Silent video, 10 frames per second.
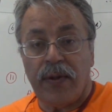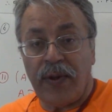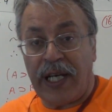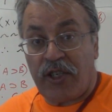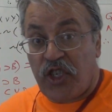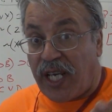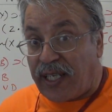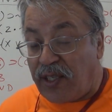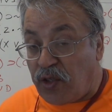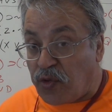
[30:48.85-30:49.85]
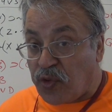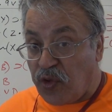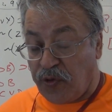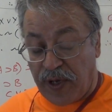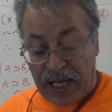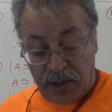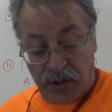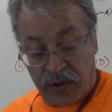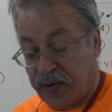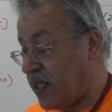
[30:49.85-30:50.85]
We are checking the truth
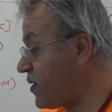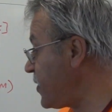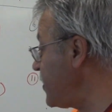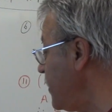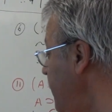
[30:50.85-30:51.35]
value of this.